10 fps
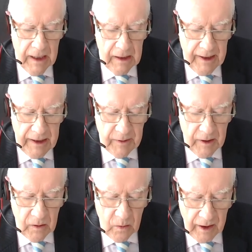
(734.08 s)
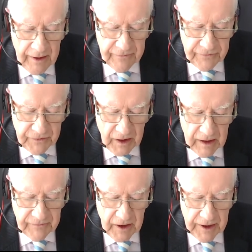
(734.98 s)
Labor will have
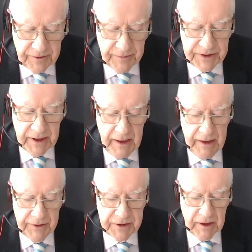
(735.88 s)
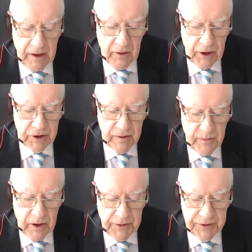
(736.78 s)
five items in its election
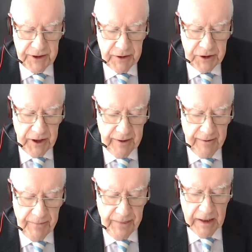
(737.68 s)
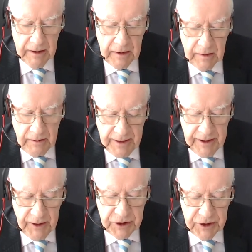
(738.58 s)
policy agenda: clean
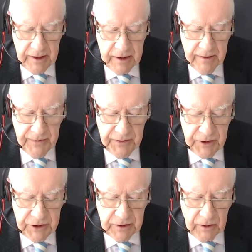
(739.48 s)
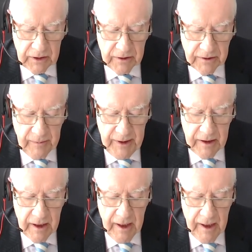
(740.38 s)
energy, the digital
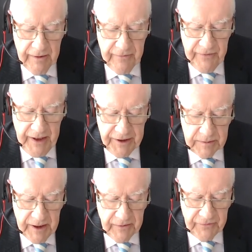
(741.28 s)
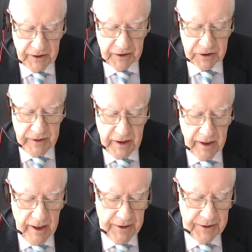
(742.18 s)
economy, advanced manufacturing,
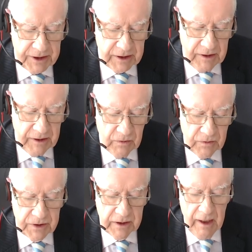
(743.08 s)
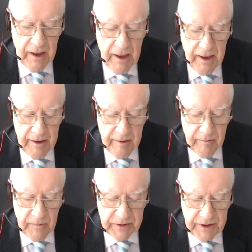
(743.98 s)
skills, and
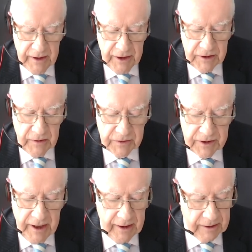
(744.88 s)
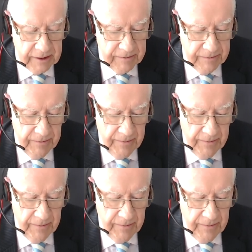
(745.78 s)
multinational tax.